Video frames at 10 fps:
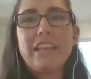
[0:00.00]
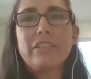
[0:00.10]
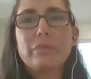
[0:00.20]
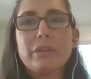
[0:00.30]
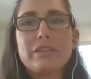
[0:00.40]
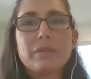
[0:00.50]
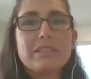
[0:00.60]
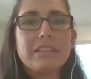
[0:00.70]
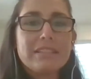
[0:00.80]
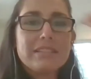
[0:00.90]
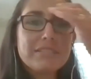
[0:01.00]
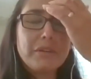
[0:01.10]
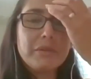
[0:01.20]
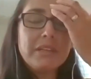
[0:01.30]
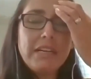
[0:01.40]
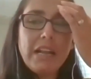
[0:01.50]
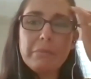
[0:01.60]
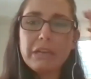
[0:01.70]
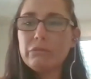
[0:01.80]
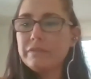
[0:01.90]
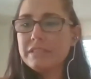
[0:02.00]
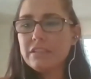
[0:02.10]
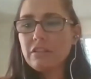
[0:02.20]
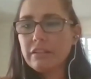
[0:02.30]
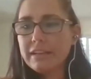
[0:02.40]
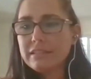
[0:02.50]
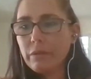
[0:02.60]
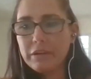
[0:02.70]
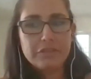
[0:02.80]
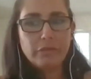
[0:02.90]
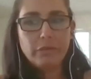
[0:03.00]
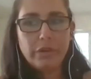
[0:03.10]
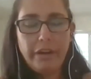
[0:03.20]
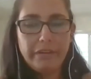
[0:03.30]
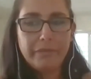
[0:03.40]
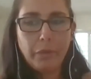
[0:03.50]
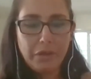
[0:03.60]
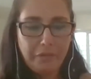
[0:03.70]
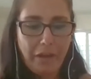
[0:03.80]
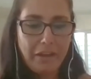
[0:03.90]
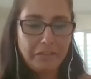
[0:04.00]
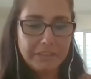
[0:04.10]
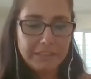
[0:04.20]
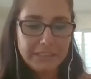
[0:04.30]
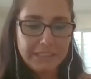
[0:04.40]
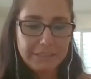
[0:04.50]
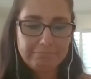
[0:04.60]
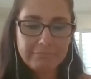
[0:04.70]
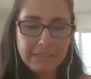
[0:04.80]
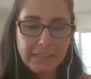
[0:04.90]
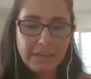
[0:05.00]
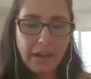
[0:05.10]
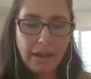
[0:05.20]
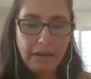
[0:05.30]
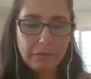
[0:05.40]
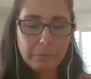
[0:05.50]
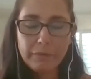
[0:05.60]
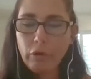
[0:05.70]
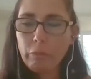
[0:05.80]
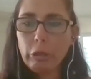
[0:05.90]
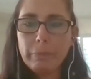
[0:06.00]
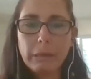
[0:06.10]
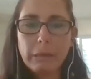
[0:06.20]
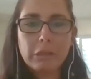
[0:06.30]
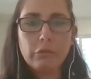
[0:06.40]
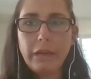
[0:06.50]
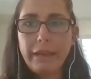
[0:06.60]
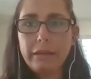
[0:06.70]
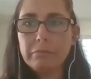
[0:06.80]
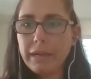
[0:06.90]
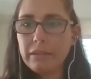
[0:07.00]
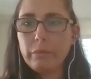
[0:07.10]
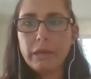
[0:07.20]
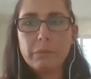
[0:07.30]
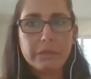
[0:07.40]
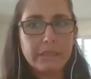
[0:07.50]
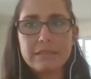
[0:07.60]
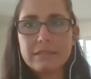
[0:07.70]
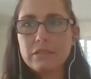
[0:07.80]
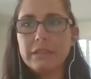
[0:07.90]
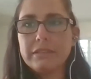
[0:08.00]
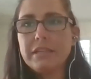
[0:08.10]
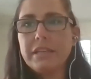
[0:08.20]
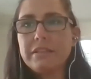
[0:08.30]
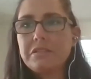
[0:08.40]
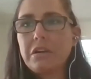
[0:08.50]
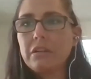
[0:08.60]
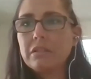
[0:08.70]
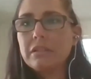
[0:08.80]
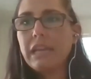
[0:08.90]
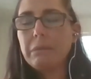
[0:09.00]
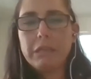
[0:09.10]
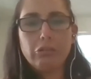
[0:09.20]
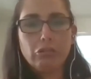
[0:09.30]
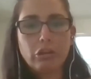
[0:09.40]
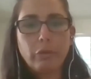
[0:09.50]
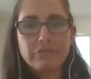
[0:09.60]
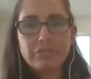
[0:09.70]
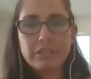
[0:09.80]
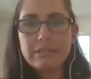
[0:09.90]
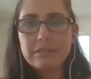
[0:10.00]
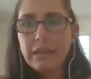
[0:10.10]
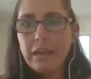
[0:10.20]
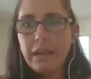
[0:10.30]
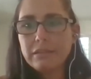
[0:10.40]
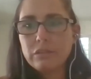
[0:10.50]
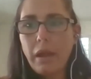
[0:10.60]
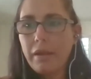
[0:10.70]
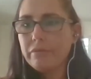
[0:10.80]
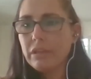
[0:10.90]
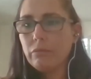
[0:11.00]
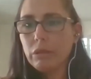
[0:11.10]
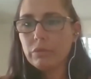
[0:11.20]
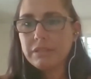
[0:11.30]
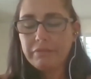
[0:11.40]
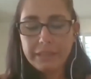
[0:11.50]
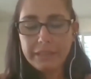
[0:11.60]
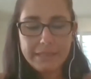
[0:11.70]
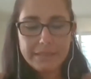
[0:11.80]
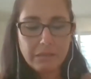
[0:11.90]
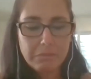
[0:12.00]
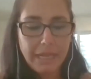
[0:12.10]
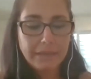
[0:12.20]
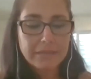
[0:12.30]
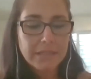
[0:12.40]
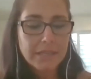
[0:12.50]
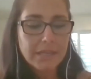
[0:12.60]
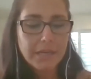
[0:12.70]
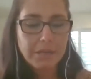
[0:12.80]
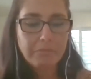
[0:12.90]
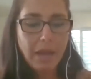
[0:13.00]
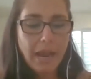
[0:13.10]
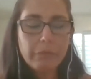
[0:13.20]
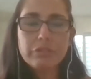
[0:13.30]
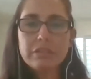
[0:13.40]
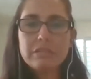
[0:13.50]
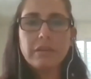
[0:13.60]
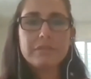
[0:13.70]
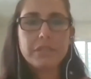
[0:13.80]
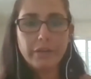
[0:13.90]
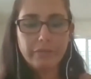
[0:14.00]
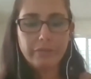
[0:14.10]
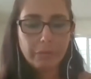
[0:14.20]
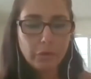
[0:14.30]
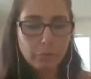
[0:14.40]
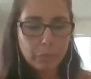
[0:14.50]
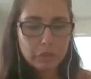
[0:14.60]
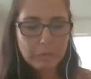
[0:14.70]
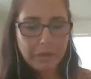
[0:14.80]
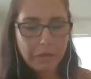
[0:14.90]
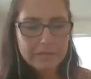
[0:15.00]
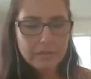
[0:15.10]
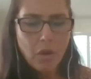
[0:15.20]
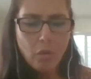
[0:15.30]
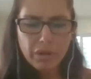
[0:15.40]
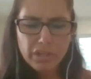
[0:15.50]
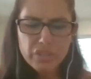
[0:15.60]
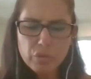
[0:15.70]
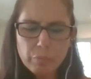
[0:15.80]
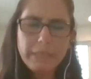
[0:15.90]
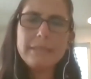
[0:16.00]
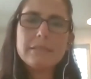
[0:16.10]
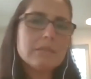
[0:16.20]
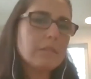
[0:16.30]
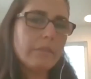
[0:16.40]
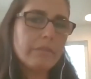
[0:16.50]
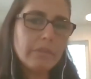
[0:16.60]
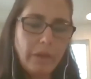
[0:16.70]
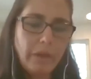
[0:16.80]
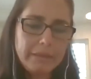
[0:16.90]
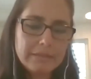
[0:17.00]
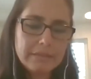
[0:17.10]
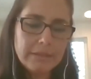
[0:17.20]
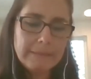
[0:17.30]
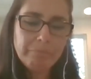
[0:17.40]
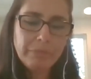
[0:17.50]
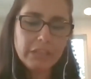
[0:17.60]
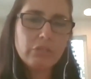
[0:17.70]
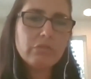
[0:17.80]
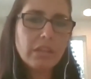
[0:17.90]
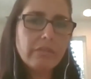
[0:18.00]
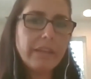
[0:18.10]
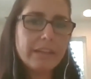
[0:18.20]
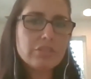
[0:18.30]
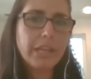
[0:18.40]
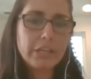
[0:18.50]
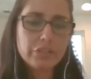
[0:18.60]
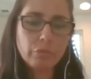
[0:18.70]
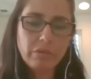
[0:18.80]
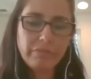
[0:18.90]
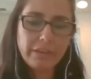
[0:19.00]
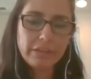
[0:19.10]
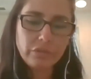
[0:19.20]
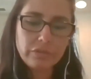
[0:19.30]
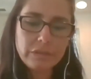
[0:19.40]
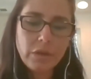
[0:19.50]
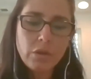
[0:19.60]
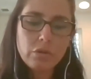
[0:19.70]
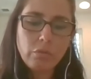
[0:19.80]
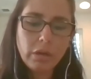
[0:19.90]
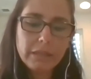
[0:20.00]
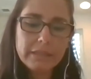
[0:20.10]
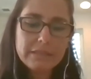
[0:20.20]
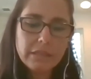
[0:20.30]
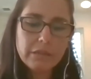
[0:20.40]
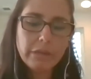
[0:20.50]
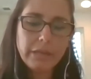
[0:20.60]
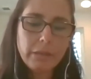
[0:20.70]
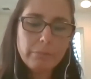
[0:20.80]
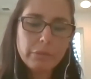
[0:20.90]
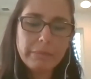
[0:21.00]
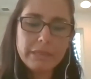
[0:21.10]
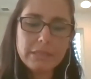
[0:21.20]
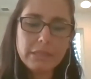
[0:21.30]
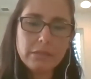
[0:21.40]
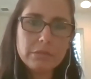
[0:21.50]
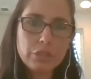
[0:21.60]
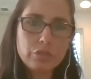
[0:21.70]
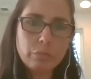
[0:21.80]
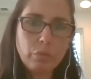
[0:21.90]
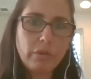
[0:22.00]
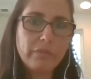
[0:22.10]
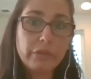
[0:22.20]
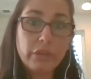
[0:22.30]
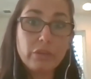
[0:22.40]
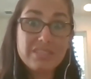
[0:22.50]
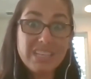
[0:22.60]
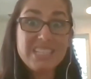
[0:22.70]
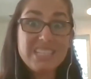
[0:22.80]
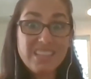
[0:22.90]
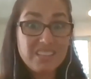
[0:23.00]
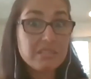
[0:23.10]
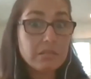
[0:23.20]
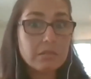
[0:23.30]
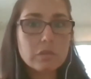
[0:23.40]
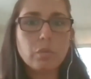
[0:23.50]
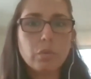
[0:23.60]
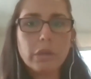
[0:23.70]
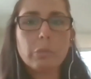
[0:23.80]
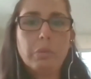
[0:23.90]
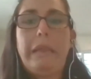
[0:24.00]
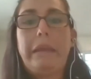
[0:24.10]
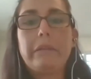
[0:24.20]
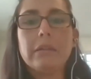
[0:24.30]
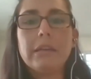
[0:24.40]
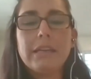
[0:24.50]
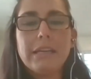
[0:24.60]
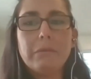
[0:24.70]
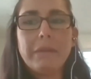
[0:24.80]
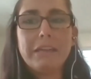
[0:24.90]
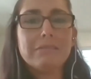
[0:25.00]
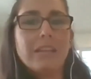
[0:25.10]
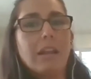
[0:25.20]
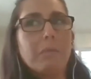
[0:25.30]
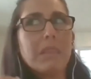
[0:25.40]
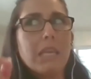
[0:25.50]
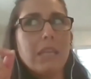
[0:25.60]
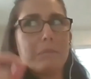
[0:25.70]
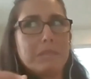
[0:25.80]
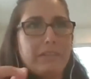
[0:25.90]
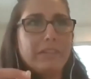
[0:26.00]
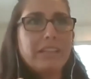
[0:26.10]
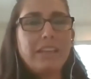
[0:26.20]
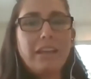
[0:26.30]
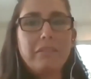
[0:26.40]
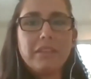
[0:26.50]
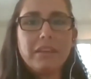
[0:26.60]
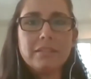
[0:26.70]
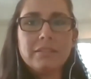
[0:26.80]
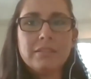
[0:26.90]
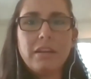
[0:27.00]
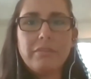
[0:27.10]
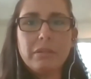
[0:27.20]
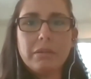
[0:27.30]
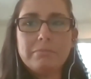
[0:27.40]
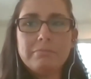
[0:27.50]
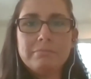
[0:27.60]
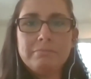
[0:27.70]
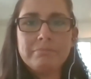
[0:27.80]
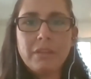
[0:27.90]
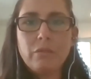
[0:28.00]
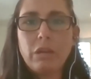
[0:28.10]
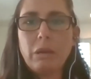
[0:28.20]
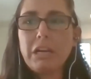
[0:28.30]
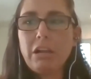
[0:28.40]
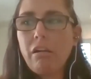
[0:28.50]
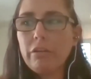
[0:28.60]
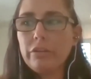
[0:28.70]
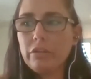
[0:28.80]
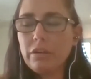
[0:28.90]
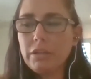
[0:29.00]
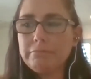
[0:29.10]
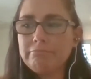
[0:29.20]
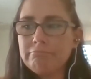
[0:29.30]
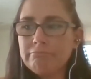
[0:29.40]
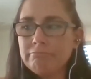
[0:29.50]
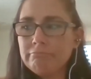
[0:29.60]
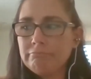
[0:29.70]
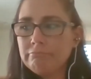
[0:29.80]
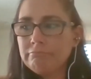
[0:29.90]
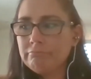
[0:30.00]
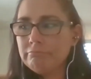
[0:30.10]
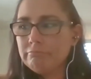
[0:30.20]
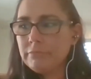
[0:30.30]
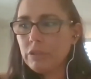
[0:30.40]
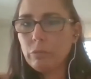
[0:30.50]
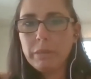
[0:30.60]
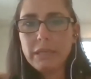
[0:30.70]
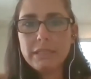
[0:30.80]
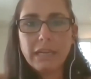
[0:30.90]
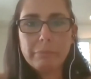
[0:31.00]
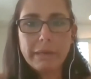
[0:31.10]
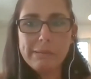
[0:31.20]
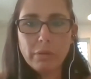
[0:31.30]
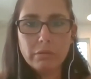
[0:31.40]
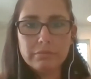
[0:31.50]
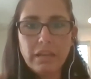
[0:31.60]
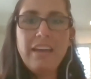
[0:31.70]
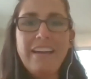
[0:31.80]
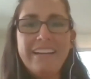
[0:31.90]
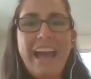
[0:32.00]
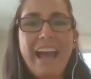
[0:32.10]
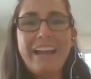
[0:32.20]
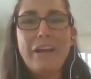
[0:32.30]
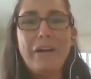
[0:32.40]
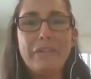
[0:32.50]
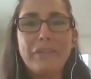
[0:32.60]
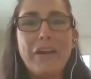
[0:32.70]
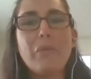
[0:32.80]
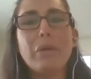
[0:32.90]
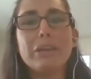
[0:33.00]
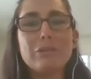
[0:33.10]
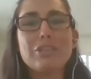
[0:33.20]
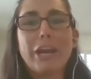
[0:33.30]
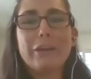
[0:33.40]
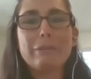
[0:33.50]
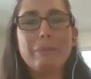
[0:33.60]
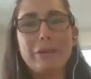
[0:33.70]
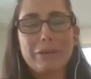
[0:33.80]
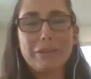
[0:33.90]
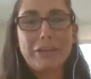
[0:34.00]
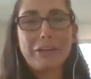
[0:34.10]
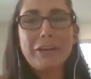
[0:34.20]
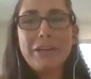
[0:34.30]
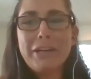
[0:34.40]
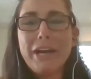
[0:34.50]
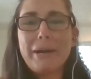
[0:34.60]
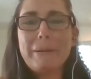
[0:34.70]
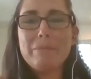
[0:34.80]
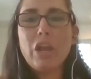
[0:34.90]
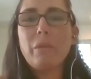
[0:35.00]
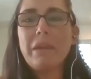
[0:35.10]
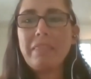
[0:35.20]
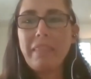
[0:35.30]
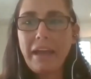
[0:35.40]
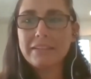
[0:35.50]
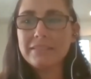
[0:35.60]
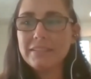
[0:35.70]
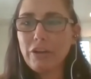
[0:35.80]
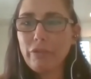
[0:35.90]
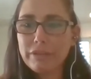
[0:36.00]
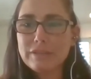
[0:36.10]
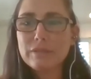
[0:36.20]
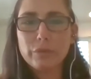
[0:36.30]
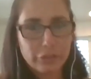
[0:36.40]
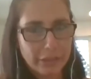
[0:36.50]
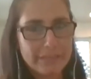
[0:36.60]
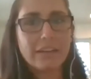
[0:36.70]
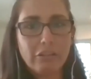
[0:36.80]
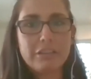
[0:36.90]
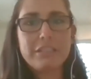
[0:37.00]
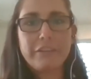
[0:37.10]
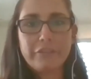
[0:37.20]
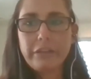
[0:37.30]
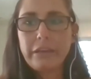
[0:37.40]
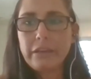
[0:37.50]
resource list. So I'm going to move us into our last question. We're at 45, and before we open up Q&A, and by the way, please don't hesitate to start typing in your questions as you have them. We will definitely get to them next. I would just love to hear from you, Principal Harris. What are 2 pieces of advice that you'd give educational professionals who are considering implementing digital portfolios into this school year plan? And I'm thinking specifically of the what I'm going to call your PTECH Bible, kind of what you shared with me earlier, knowing that, you know, this school year is going to look differently.